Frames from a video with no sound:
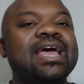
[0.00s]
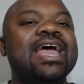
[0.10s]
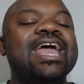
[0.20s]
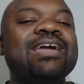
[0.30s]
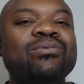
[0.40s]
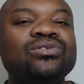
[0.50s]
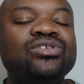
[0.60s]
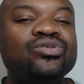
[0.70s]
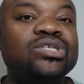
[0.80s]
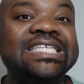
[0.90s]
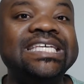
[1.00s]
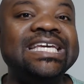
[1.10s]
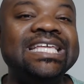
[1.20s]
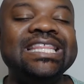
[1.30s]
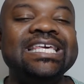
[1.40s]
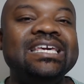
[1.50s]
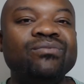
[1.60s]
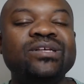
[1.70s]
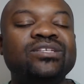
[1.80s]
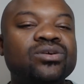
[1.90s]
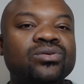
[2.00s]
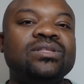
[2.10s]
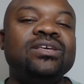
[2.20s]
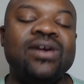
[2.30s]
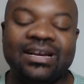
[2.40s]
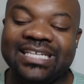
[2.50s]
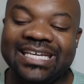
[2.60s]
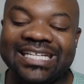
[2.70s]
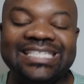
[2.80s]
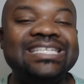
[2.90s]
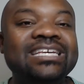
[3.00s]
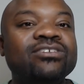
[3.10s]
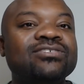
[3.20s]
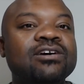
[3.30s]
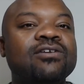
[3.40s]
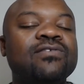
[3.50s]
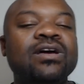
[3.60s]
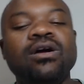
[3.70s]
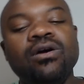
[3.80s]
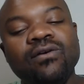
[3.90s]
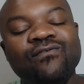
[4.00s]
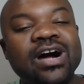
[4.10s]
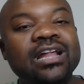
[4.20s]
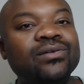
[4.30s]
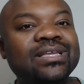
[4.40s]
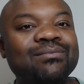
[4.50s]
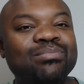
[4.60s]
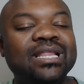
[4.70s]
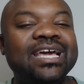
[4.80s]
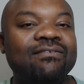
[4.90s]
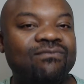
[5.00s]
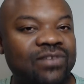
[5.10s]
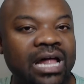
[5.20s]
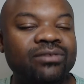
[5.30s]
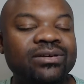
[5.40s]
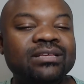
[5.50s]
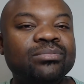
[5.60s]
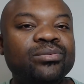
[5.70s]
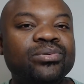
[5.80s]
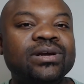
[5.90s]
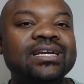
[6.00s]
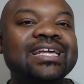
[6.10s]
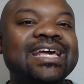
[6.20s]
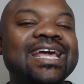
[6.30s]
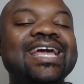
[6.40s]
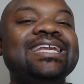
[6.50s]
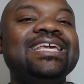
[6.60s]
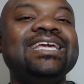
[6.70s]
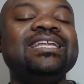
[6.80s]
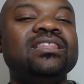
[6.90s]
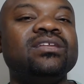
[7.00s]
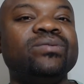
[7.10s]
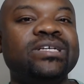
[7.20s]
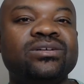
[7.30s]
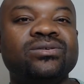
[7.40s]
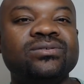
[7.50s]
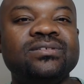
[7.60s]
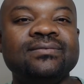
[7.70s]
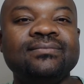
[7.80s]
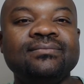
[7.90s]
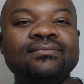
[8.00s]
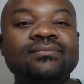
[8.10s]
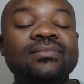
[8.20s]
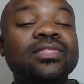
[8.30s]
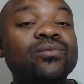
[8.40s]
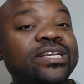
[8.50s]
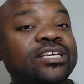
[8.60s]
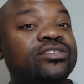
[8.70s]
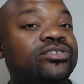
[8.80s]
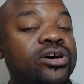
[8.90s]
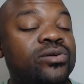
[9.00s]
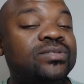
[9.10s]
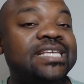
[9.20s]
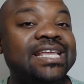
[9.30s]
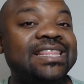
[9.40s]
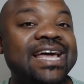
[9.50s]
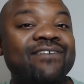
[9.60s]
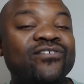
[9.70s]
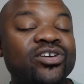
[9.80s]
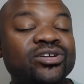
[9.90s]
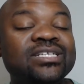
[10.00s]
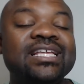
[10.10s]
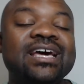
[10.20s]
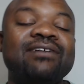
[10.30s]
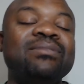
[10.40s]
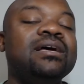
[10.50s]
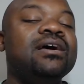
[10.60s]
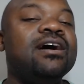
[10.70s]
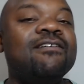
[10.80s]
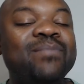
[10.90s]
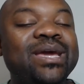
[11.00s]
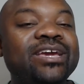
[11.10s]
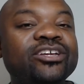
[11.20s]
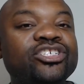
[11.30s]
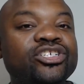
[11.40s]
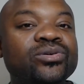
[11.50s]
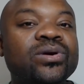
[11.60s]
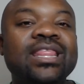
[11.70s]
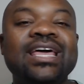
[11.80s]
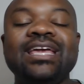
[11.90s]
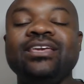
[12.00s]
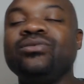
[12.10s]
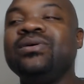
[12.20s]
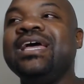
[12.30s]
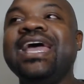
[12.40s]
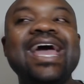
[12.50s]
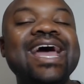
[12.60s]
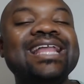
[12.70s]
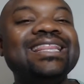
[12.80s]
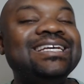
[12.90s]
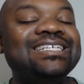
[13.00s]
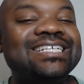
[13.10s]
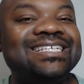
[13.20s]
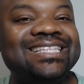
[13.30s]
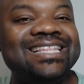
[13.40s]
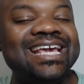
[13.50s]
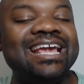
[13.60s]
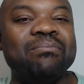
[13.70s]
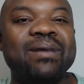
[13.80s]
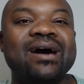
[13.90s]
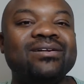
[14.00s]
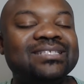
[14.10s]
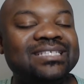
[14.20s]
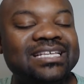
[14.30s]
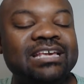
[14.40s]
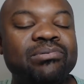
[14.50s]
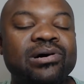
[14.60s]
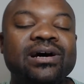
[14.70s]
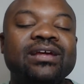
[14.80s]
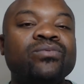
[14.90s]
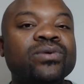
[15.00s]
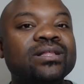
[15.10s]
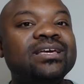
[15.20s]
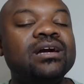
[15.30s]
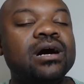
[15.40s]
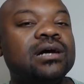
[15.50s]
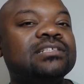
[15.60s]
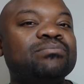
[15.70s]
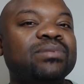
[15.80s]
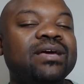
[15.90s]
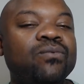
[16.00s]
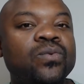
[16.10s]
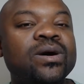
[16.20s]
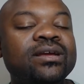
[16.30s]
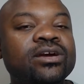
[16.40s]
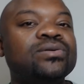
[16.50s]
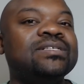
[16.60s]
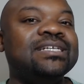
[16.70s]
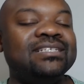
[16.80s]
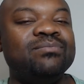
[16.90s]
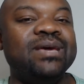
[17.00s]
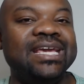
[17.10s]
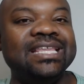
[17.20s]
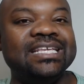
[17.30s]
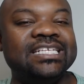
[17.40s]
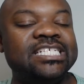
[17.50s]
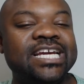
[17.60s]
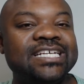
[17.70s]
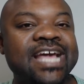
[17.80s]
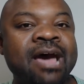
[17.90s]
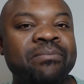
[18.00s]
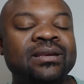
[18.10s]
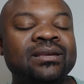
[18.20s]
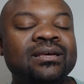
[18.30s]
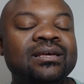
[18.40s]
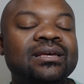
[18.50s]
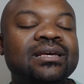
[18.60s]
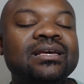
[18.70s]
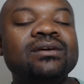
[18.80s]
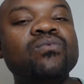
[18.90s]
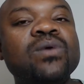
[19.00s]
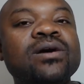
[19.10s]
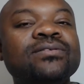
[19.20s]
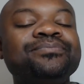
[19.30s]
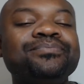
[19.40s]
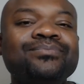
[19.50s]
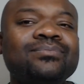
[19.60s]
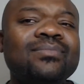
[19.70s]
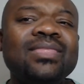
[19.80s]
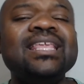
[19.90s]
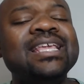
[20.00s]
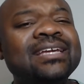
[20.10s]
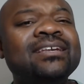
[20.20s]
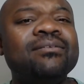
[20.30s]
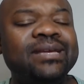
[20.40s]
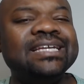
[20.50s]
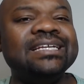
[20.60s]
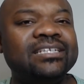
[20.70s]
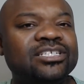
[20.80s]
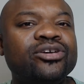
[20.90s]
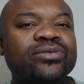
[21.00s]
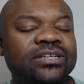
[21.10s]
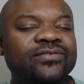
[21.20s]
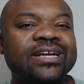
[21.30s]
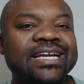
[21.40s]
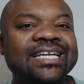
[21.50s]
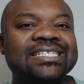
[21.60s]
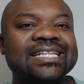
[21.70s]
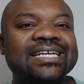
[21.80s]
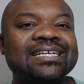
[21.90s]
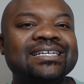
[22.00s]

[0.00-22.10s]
able to see the result. You actually can see yourself following the plan, following the blueprint, and getting the results. When you don't take that first step of making sure that you at least just think about it, sleep on it, really contemplate what goes into making this change happen, well, you end up getting discouraged very easily.